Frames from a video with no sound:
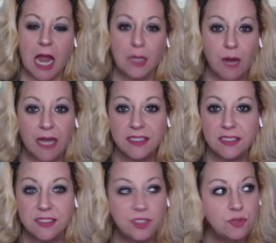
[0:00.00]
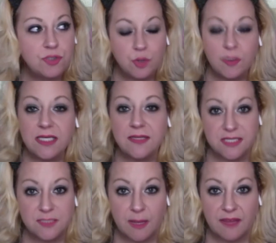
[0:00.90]
Ironically, too, doing it
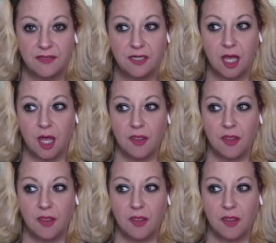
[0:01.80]
this method